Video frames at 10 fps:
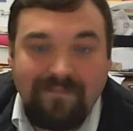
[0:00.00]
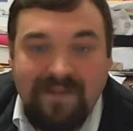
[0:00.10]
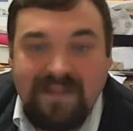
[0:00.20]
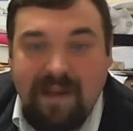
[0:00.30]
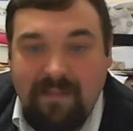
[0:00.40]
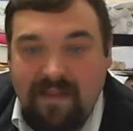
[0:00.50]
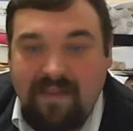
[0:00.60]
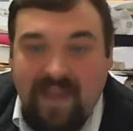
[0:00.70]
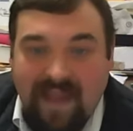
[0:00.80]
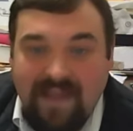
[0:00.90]
some of the
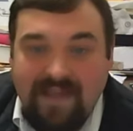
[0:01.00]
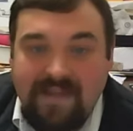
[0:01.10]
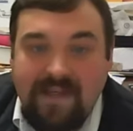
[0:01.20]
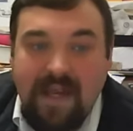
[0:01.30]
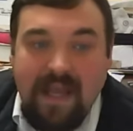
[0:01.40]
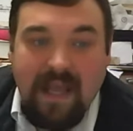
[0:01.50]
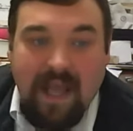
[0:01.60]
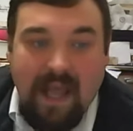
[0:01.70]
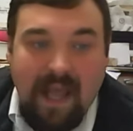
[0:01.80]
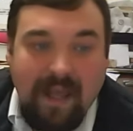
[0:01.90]
things
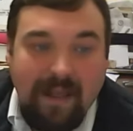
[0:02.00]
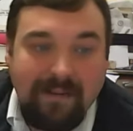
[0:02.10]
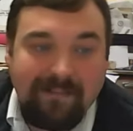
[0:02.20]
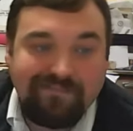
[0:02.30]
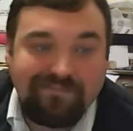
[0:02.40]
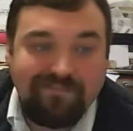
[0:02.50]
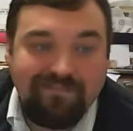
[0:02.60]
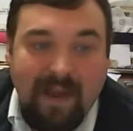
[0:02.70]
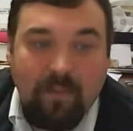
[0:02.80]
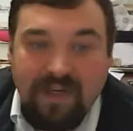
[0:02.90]

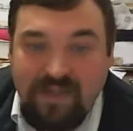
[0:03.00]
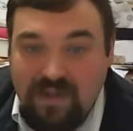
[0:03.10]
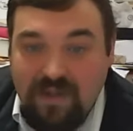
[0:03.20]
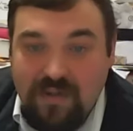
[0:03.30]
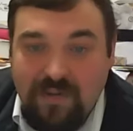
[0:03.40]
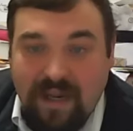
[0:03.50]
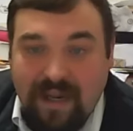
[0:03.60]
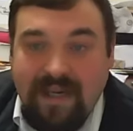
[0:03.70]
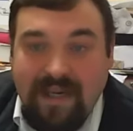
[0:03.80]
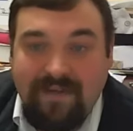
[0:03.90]
that we do
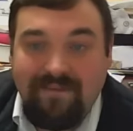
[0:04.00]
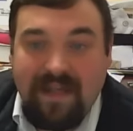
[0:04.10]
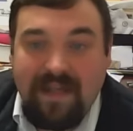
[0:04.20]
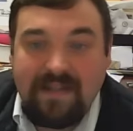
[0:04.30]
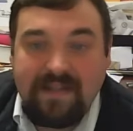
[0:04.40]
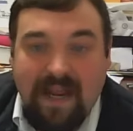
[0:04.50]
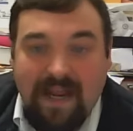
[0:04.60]
in events.